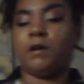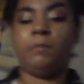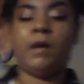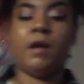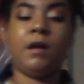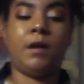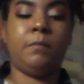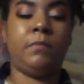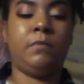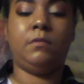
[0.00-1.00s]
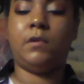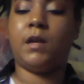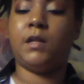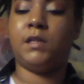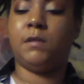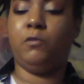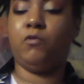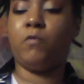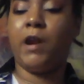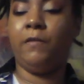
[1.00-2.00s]
I'm going to add some
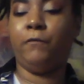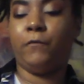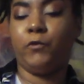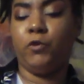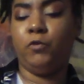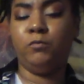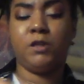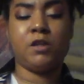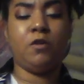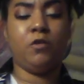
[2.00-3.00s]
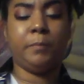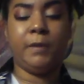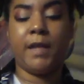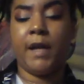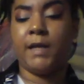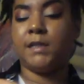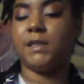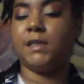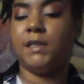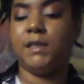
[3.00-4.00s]
grapefruit solar
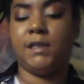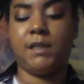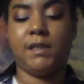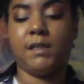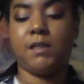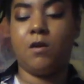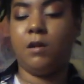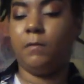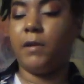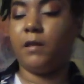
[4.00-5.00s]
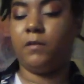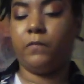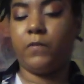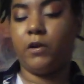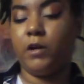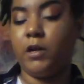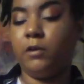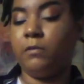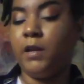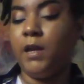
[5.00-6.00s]
plexus. This is all about the
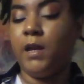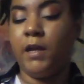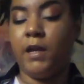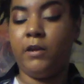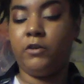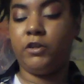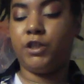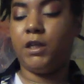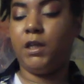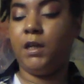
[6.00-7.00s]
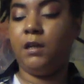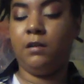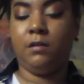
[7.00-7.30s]
Virgo energy.